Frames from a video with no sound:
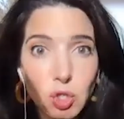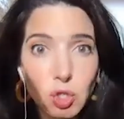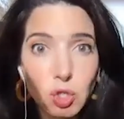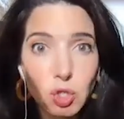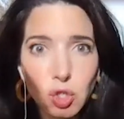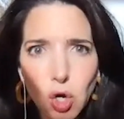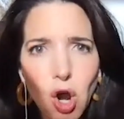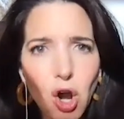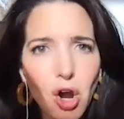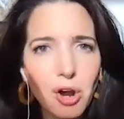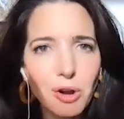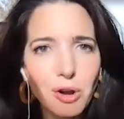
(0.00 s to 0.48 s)

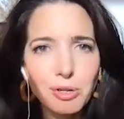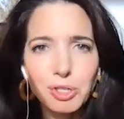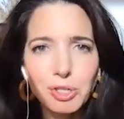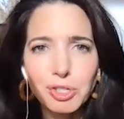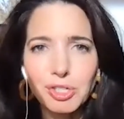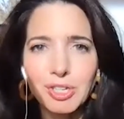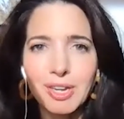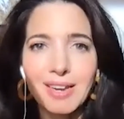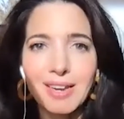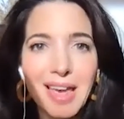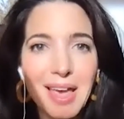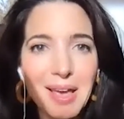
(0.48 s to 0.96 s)

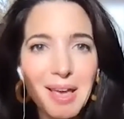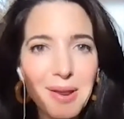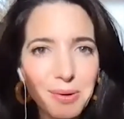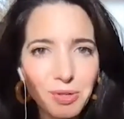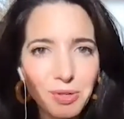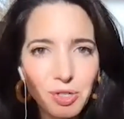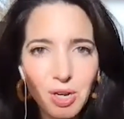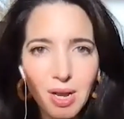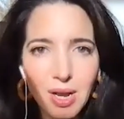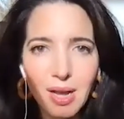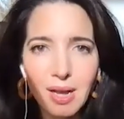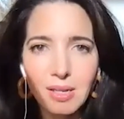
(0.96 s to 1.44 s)
charged and
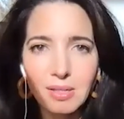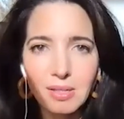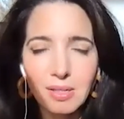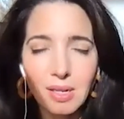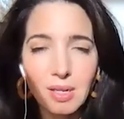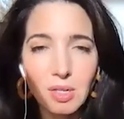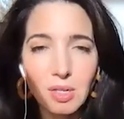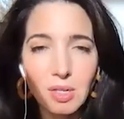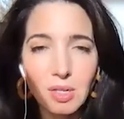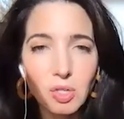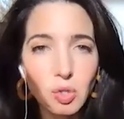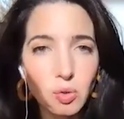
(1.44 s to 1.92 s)
energized
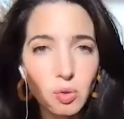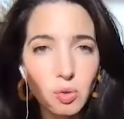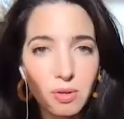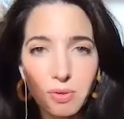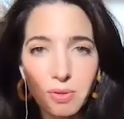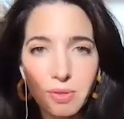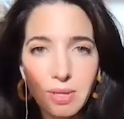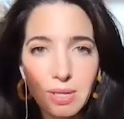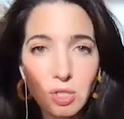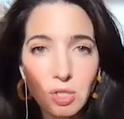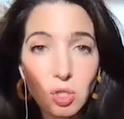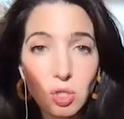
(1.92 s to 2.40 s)
and
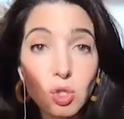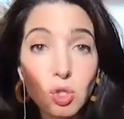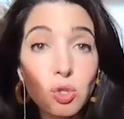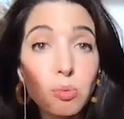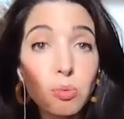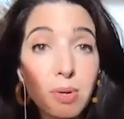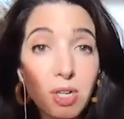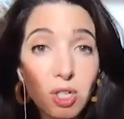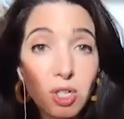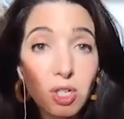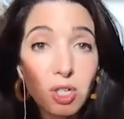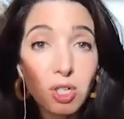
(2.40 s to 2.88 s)
joyful. That's too
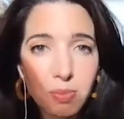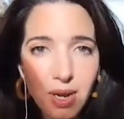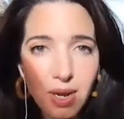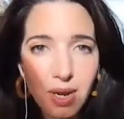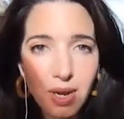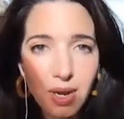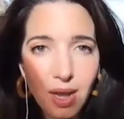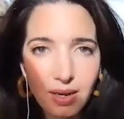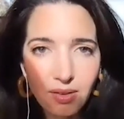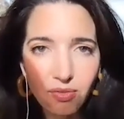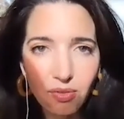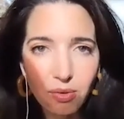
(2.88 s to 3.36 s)
much
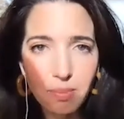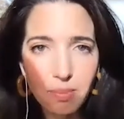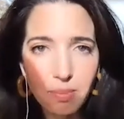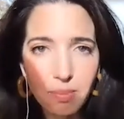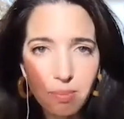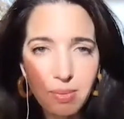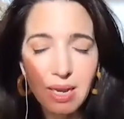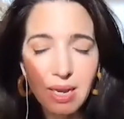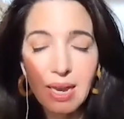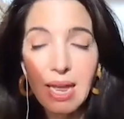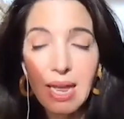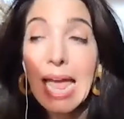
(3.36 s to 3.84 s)
monotony for
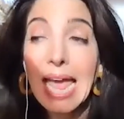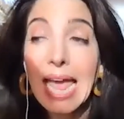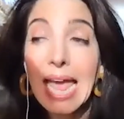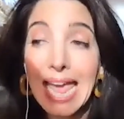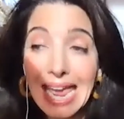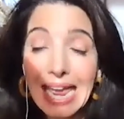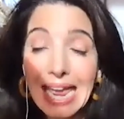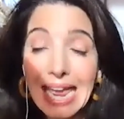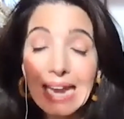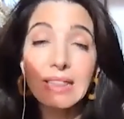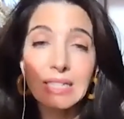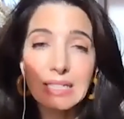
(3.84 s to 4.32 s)
me.
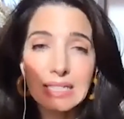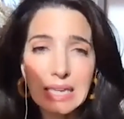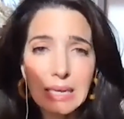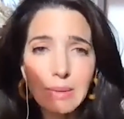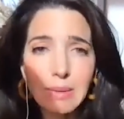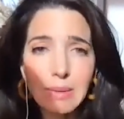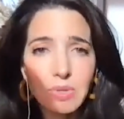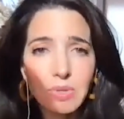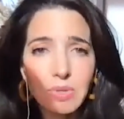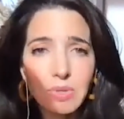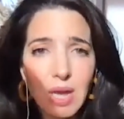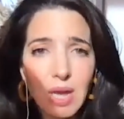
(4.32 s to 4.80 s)
And at the
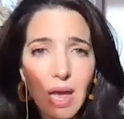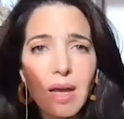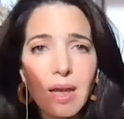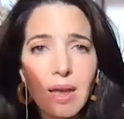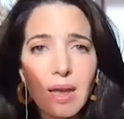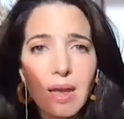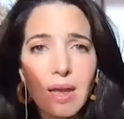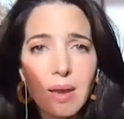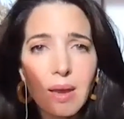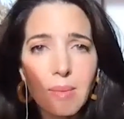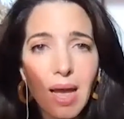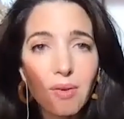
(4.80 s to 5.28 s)
same
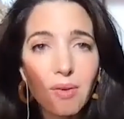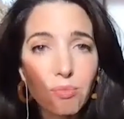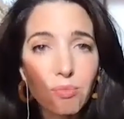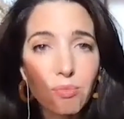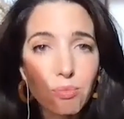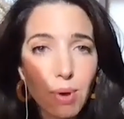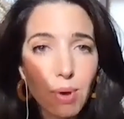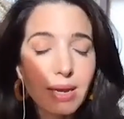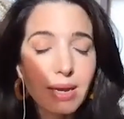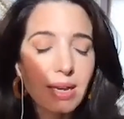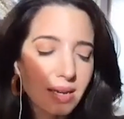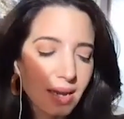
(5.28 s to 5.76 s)
time, I
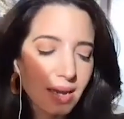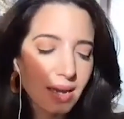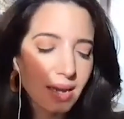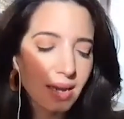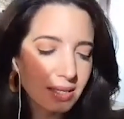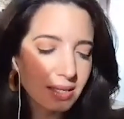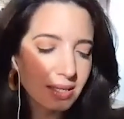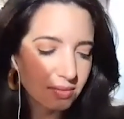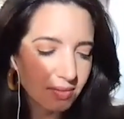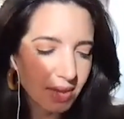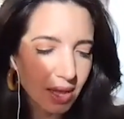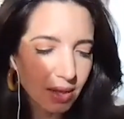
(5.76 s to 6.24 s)

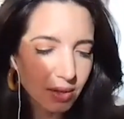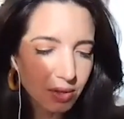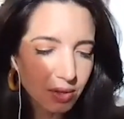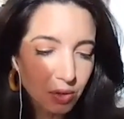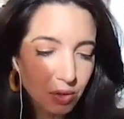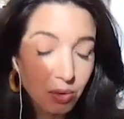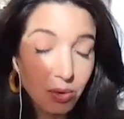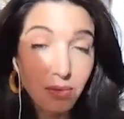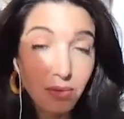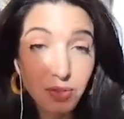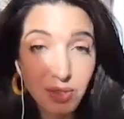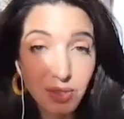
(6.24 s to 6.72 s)
recognize the
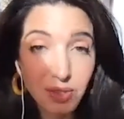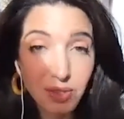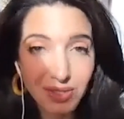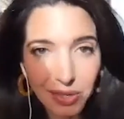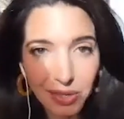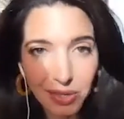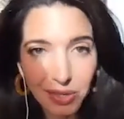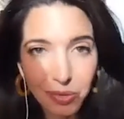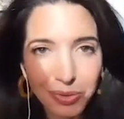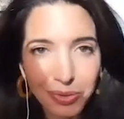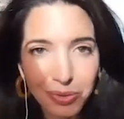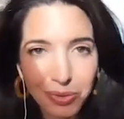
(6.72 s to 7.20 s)
value of
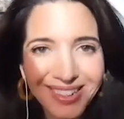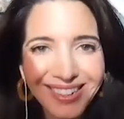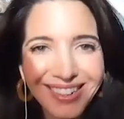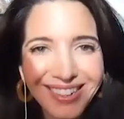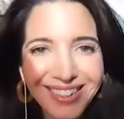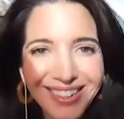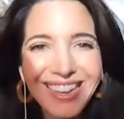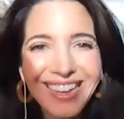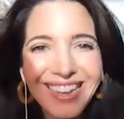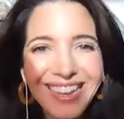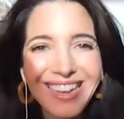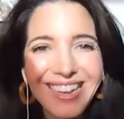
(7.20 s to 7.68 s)
scheduling
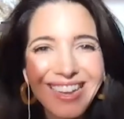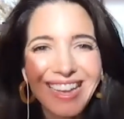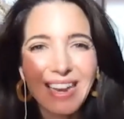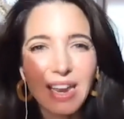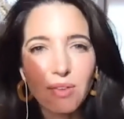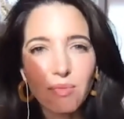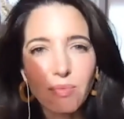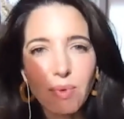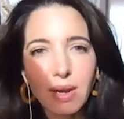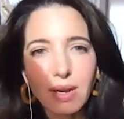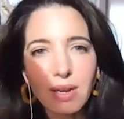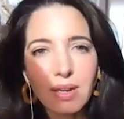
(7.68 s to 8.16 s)
and I
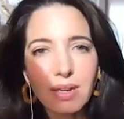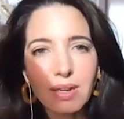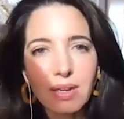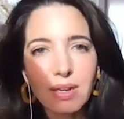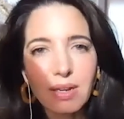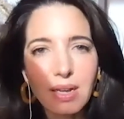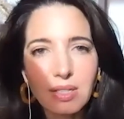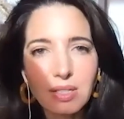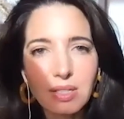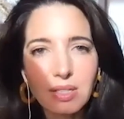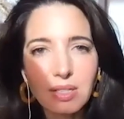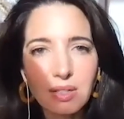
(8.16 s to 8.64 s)

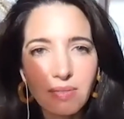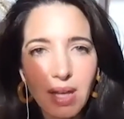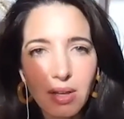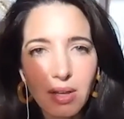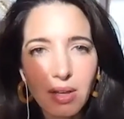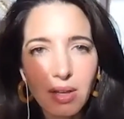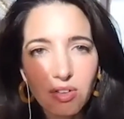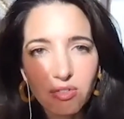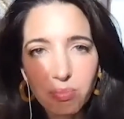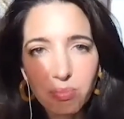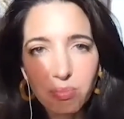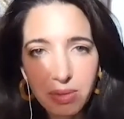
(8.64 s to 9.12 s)
recognize the
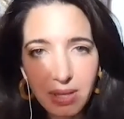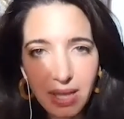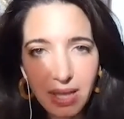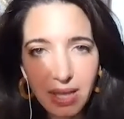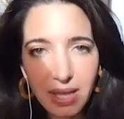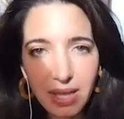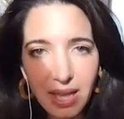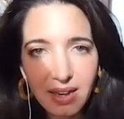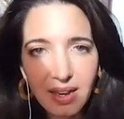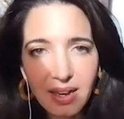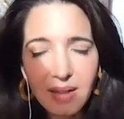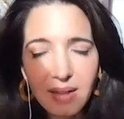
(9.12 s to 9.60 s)
value of
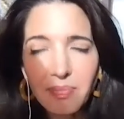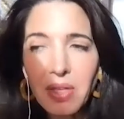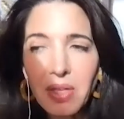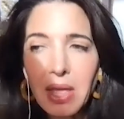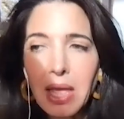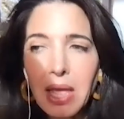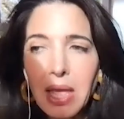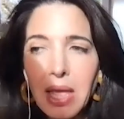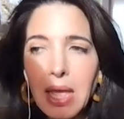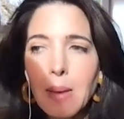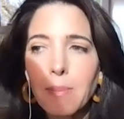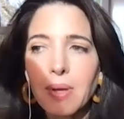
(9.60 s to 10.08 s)
planning,
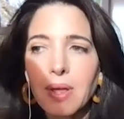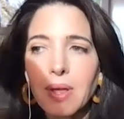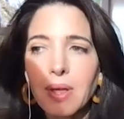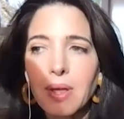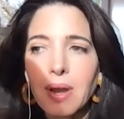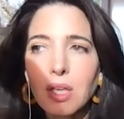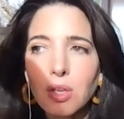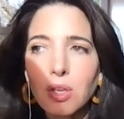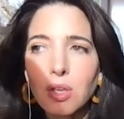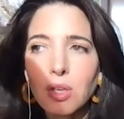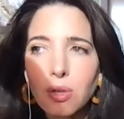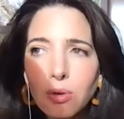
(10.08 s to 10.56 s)
but
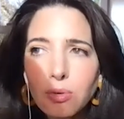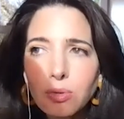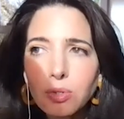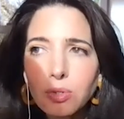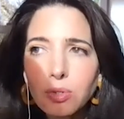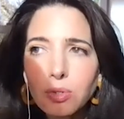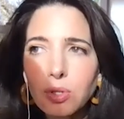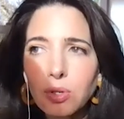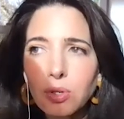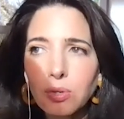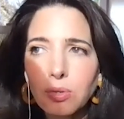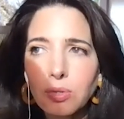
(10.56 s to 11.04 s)
I
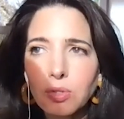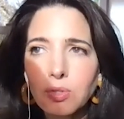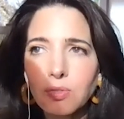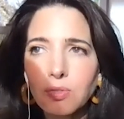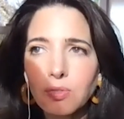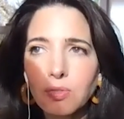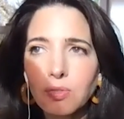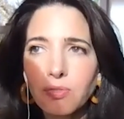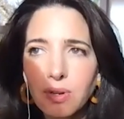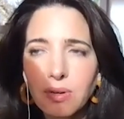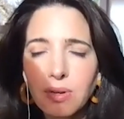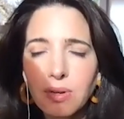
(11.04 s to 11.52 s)
use those
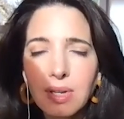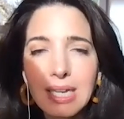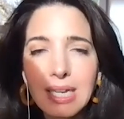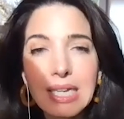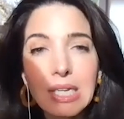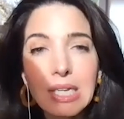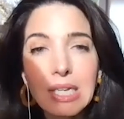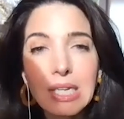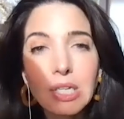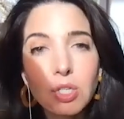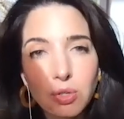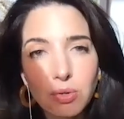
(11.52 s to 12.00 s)
very
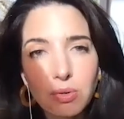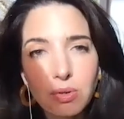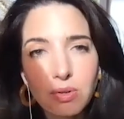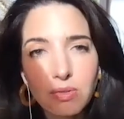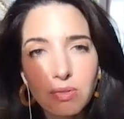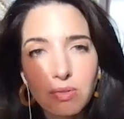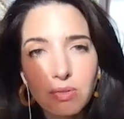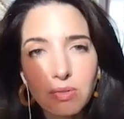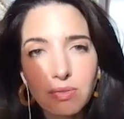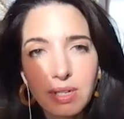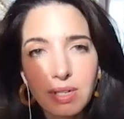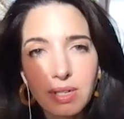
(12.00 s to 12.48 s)

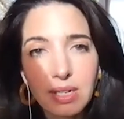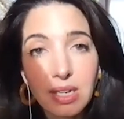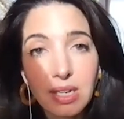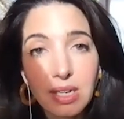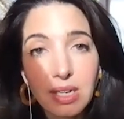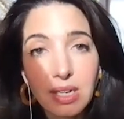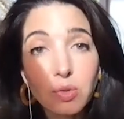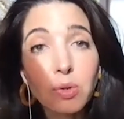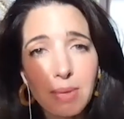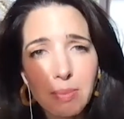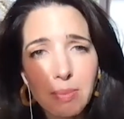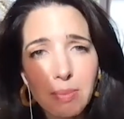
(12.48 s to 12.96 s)
intuitively. And here's
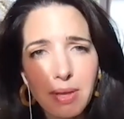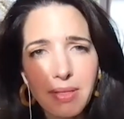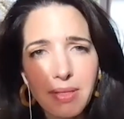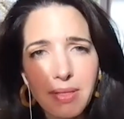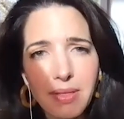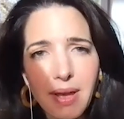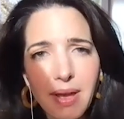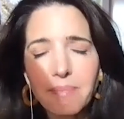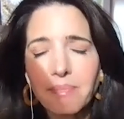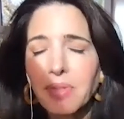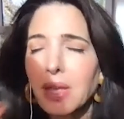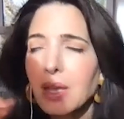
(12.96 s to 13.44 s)
what I mean by
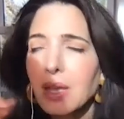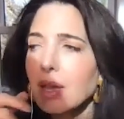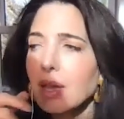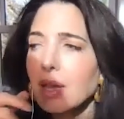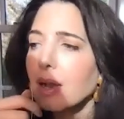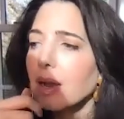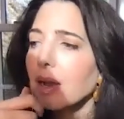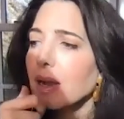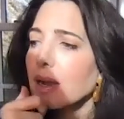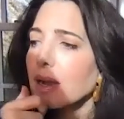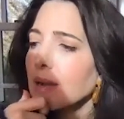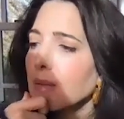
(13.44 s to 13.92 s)

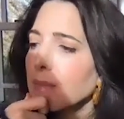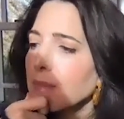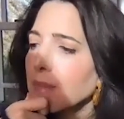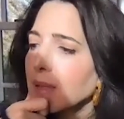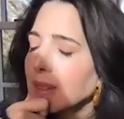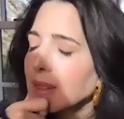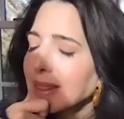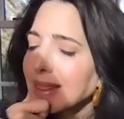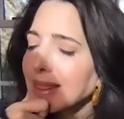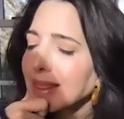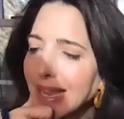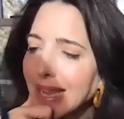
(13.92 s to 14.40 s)
that.
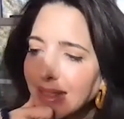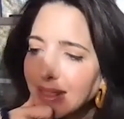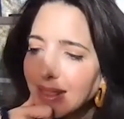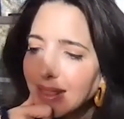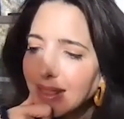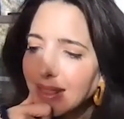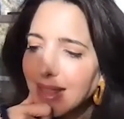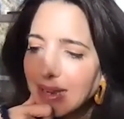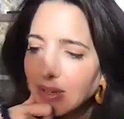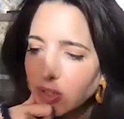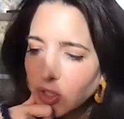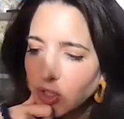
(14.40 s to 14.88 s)
Late
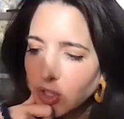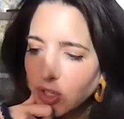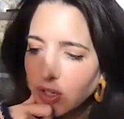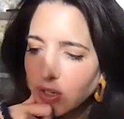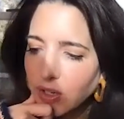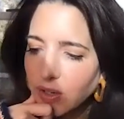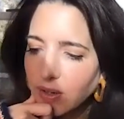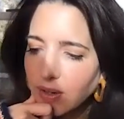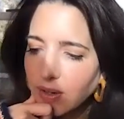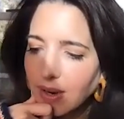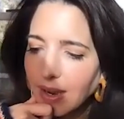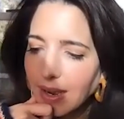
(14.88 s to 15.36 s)
last
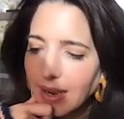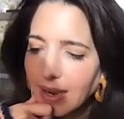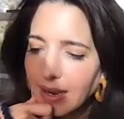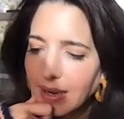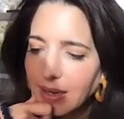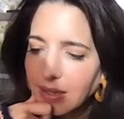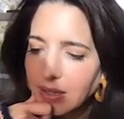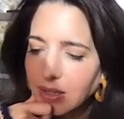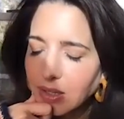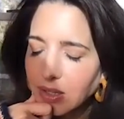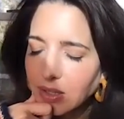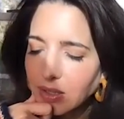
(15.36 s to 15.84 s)
year,
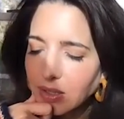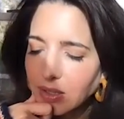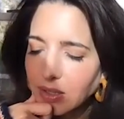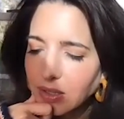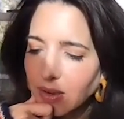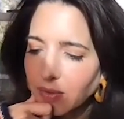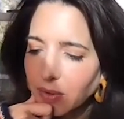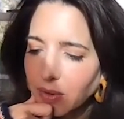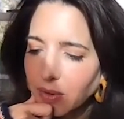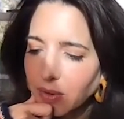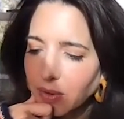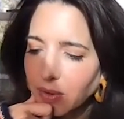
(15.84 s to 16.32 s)
I
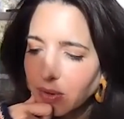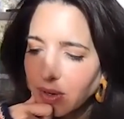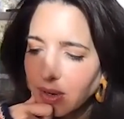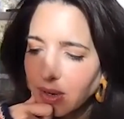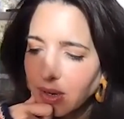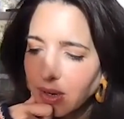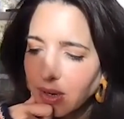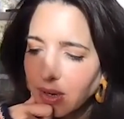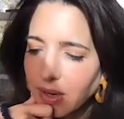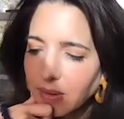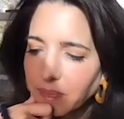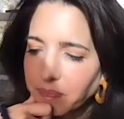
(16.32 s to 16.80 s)
discovered
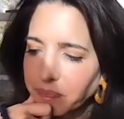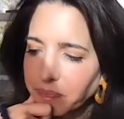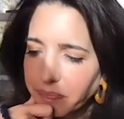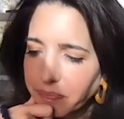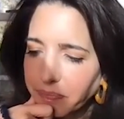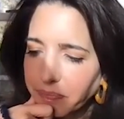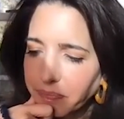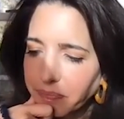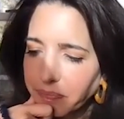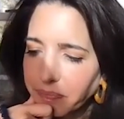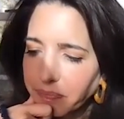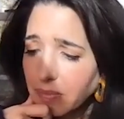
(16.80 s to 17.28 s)

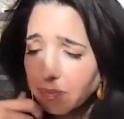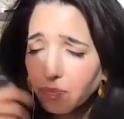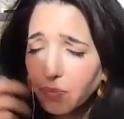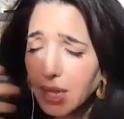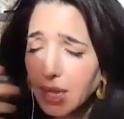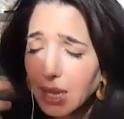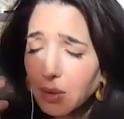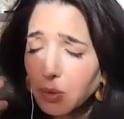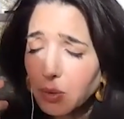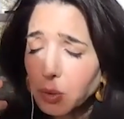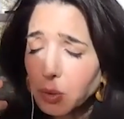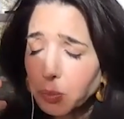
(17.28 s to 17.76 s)

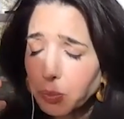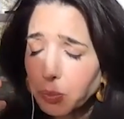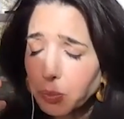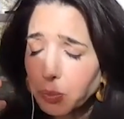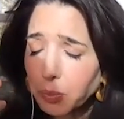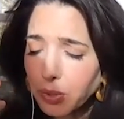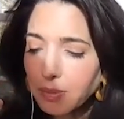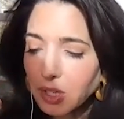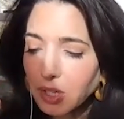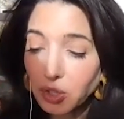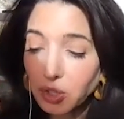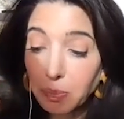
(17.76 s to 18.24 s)
it was
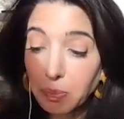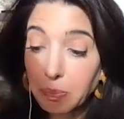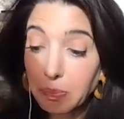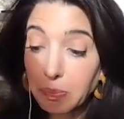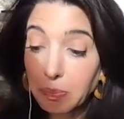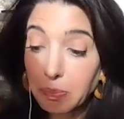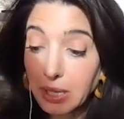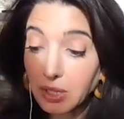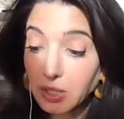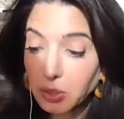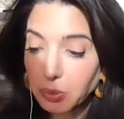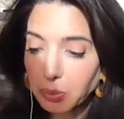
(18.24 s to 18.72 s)
pretty much a
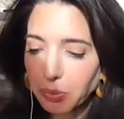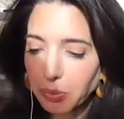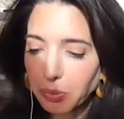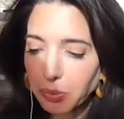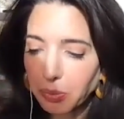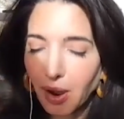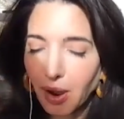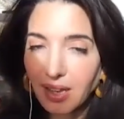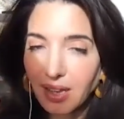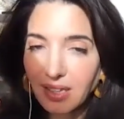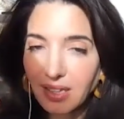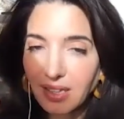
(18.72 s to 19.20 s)
big
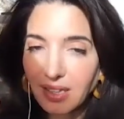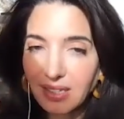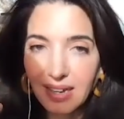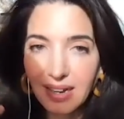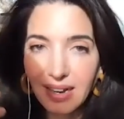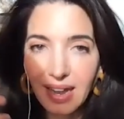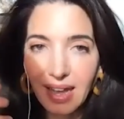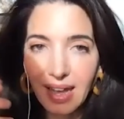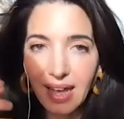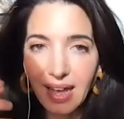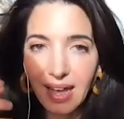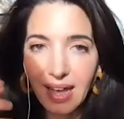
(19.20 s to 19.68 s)
surprise that I
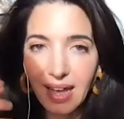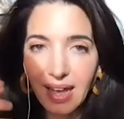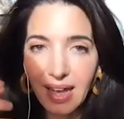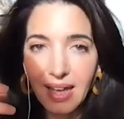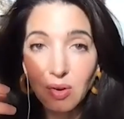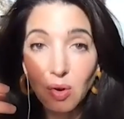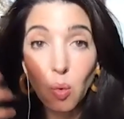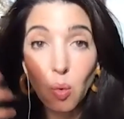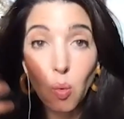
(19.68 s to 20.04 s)
had